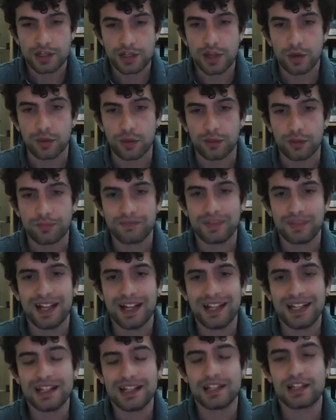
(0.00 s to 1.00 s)
So
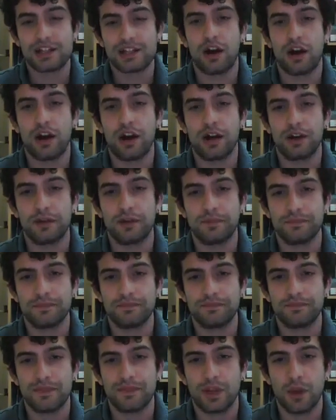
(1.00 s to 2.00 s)
let's start
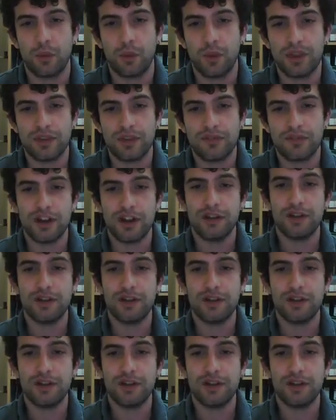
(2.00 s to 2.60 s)
with a